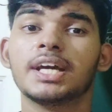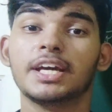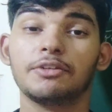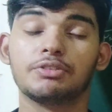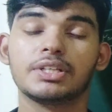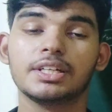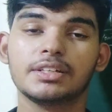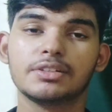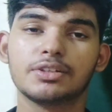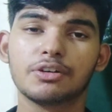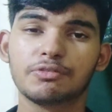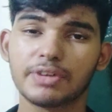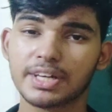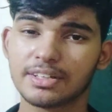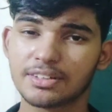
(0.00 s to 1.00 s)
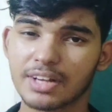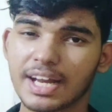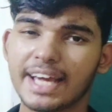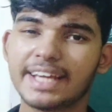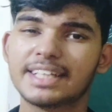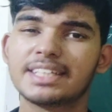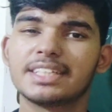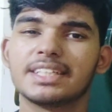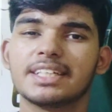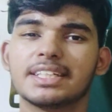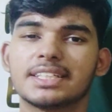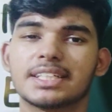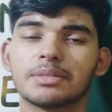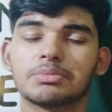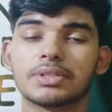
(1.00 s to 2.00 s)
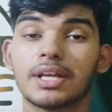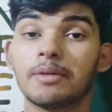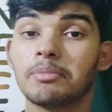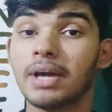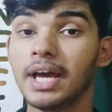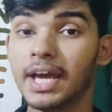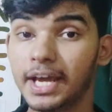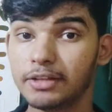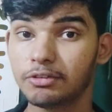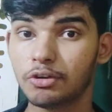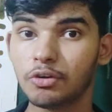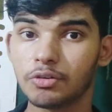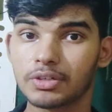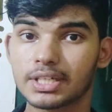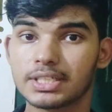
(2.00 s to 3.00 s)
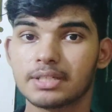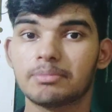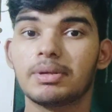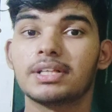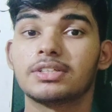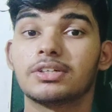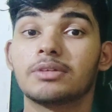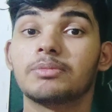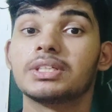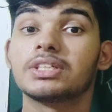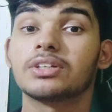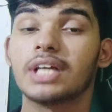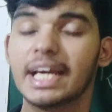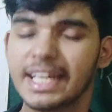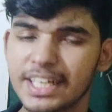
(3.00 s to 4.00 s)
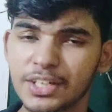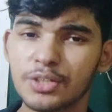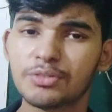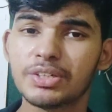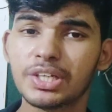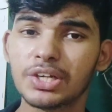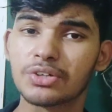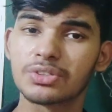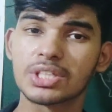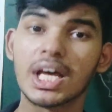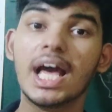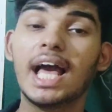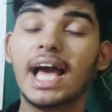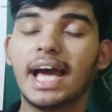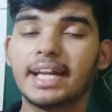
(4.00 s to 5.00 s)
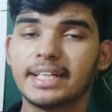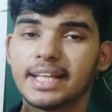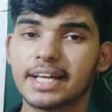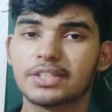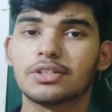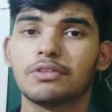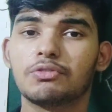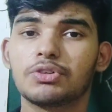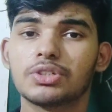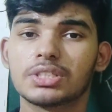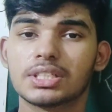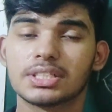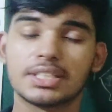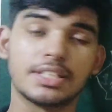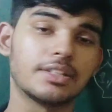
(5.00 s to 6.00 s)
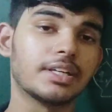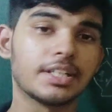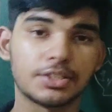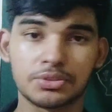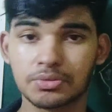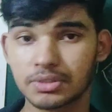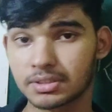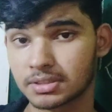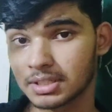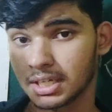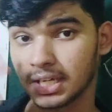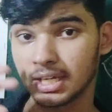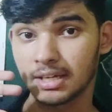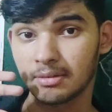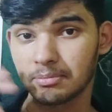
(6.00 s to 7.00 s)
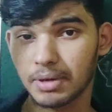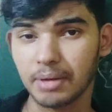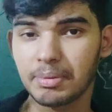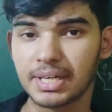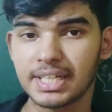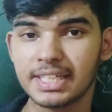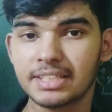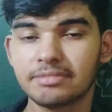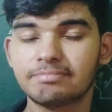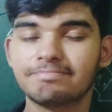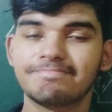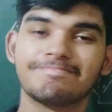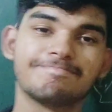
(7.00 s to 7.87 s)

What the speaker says: If you did, don't forget to like, share, subscribe, hit the notification bell so you don't miss out any new videos. And that's it folks, I'll see you in the next one. Bye bye.